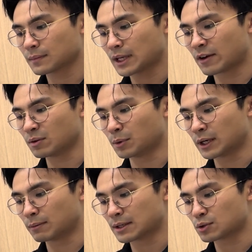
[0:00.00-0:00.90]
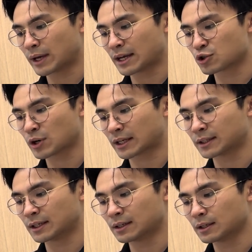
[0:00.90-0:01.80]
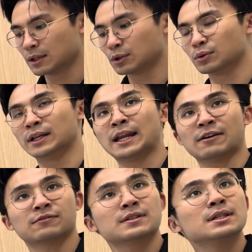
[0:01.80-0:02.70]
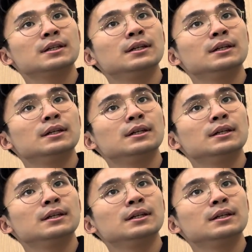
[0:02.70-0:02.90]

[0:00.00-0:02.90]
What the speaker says: Everybody wants to get attracted to the left.